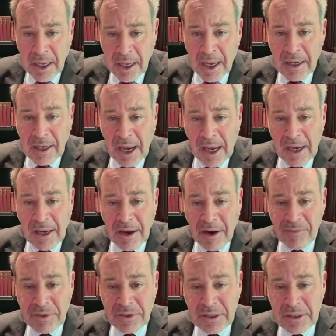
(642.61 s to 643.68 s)
And Canadian
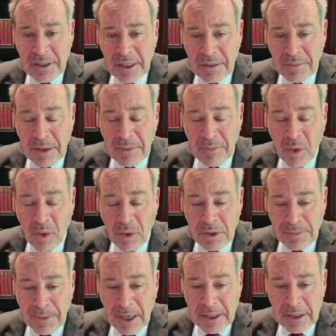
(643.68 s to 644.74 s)
governments just need to be more
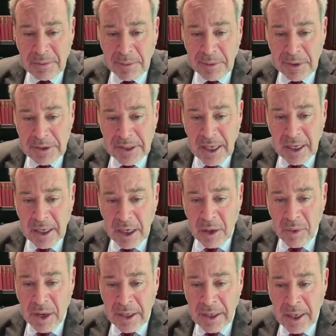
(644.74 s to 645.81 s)
responsible about saying, you know
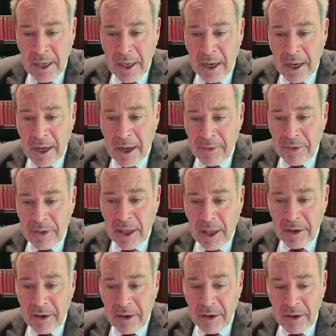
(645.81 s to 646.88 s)
what,
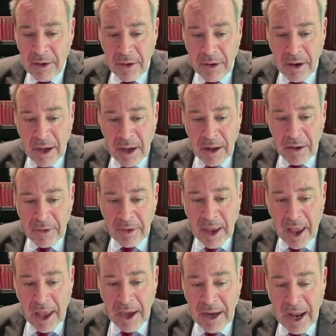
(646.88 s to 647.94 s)
that
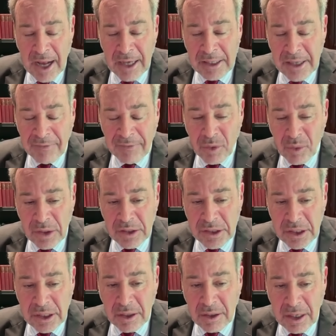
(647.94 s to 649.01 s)
Canada has to have a real
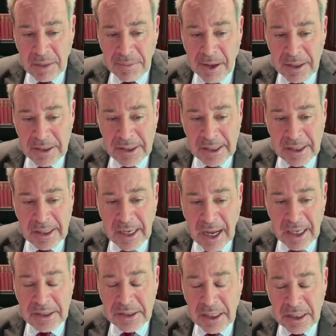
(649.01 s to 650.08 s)
security policy,
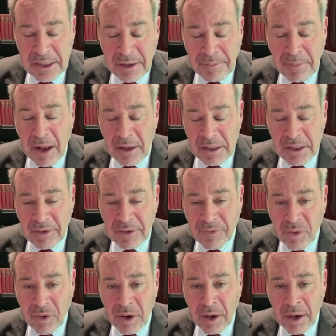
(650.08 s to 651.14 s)
not just a policy
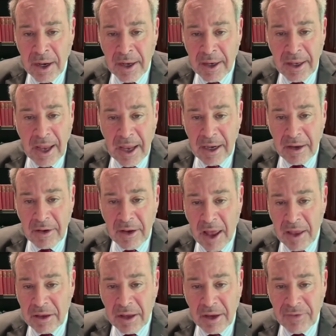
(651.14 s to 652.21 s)
for gaining
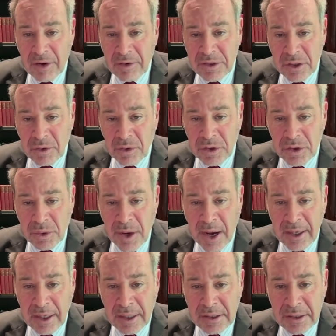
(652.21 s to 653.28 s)
ethnic votes in crucial
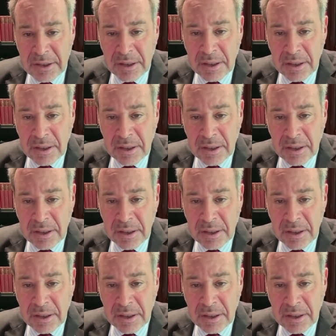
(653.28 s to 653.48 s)
ridings.